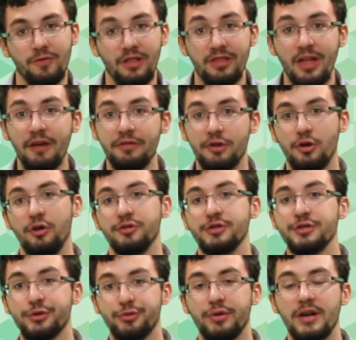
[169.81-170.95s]
a lot of the
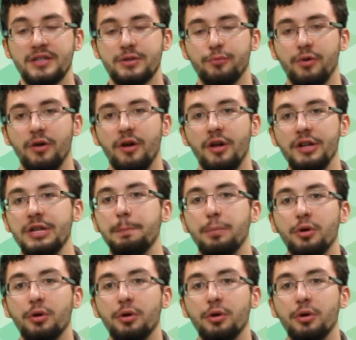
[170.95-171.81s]
cultures across the world and